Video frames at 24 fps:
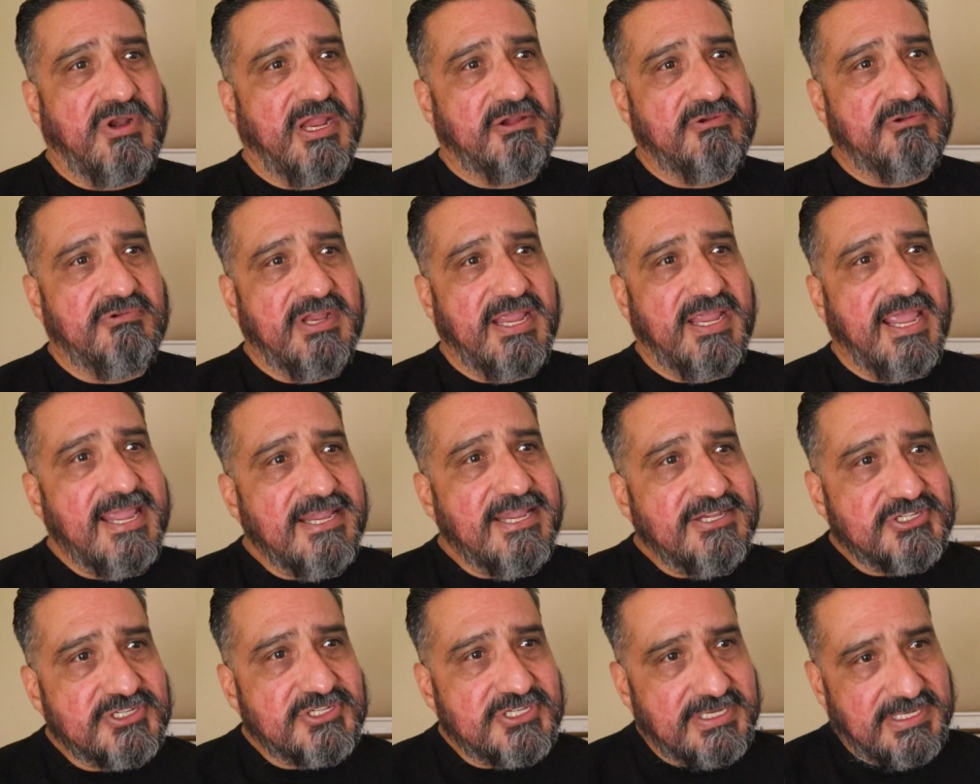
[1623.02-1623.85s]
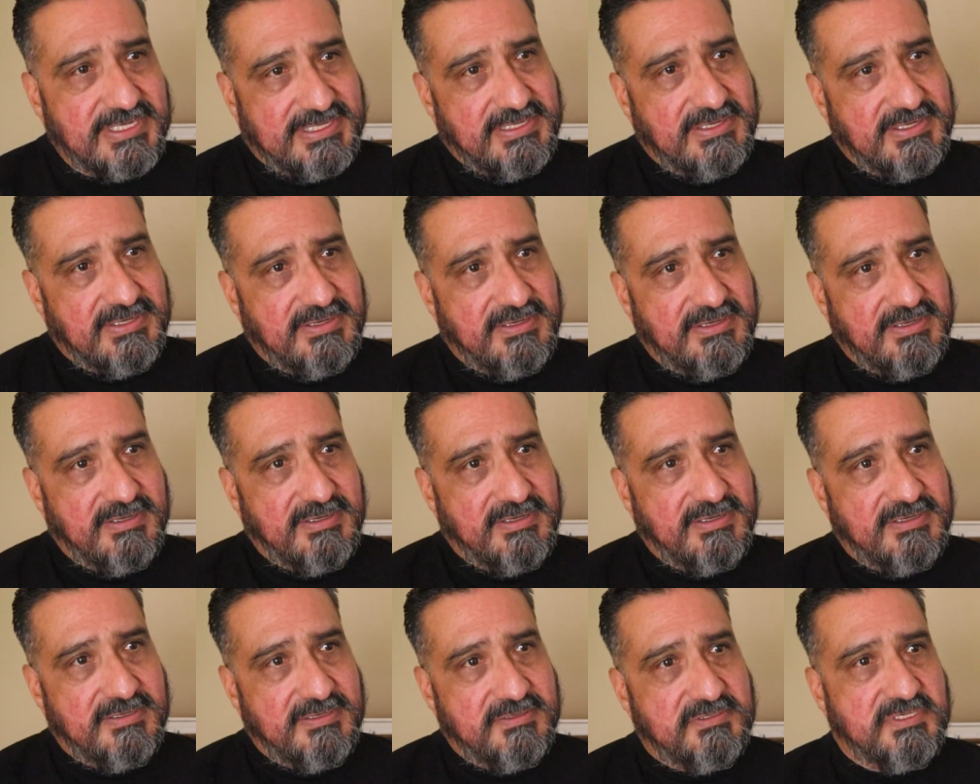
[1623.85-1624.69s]
and recreation
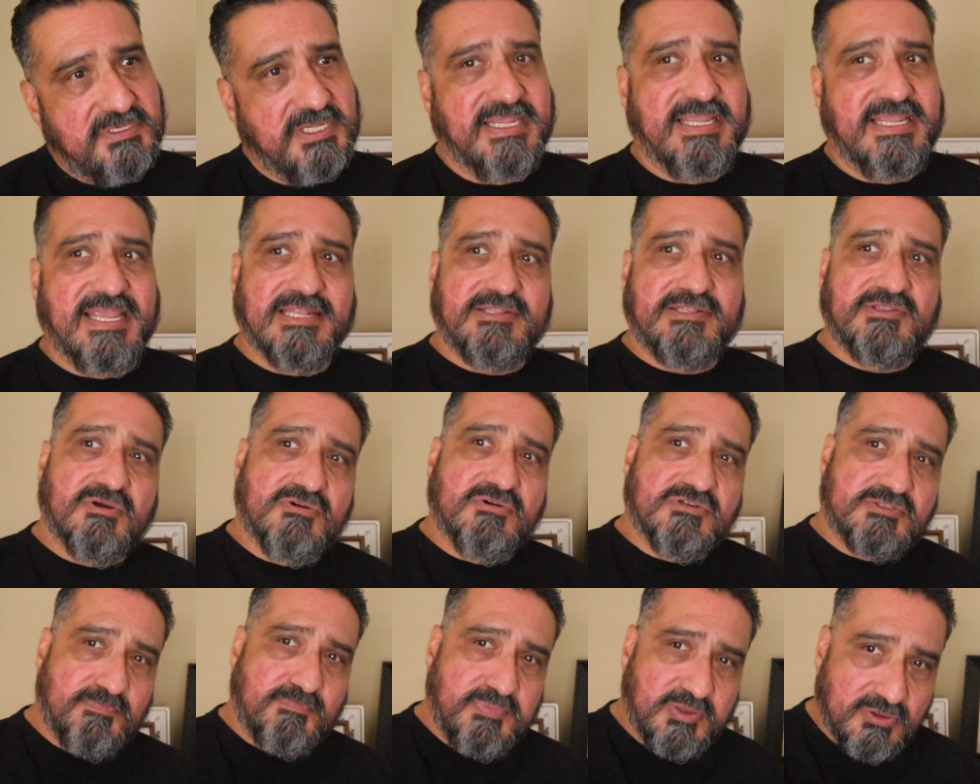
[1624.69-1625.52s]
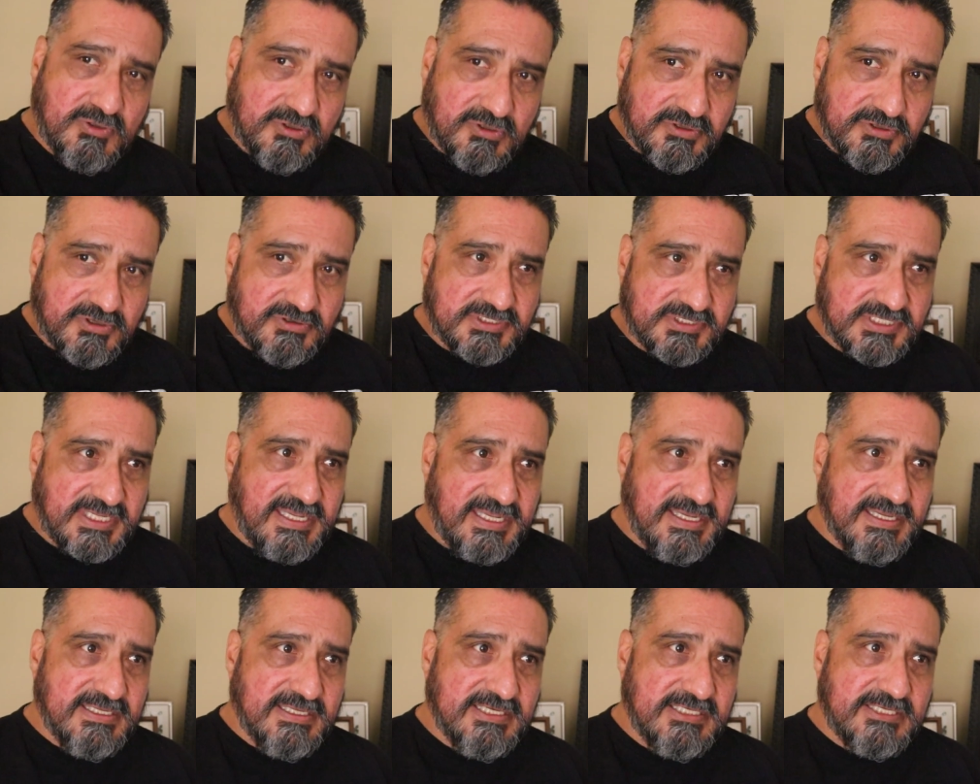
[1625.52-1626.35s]
to pull those
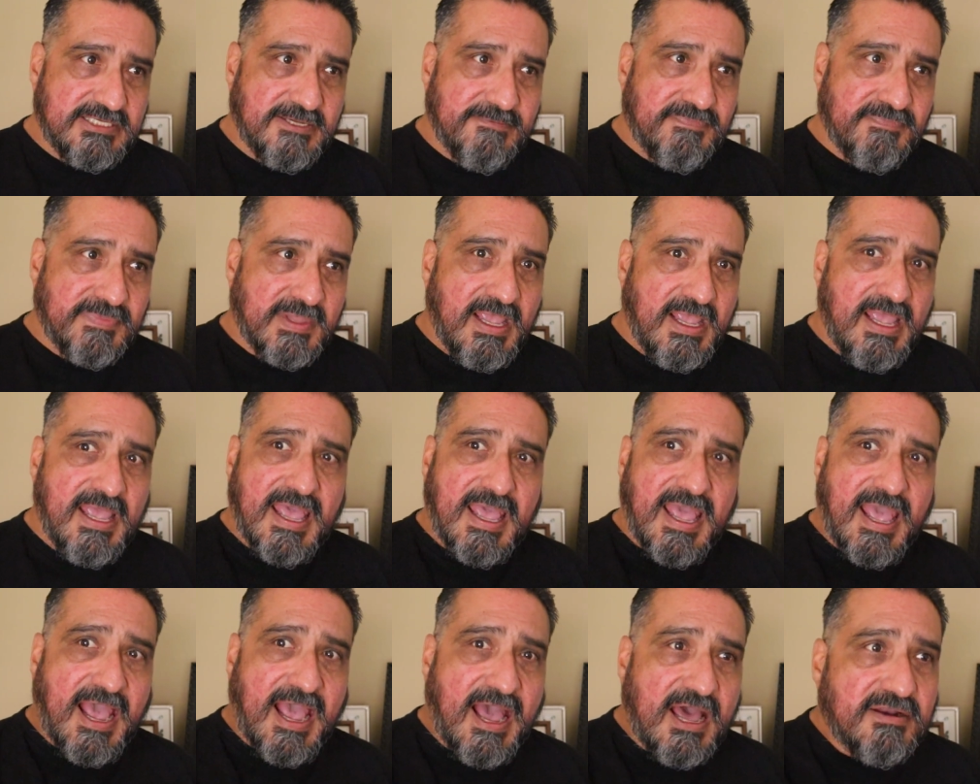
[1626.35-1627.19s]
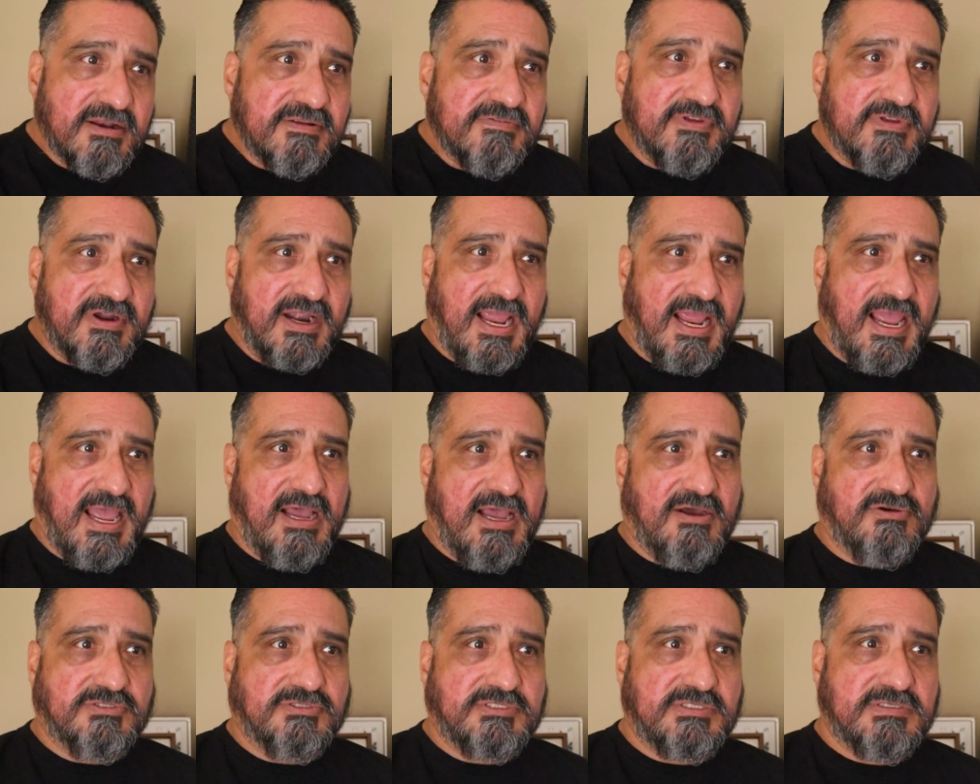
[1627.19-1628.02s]
kids out of their
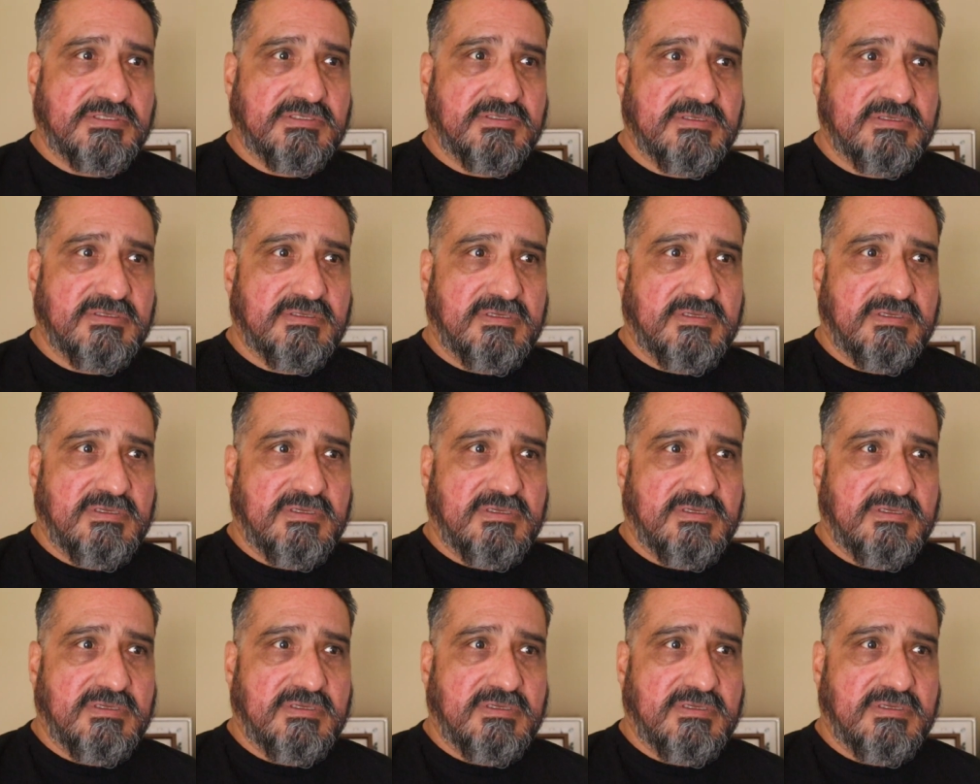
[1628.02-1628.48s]
house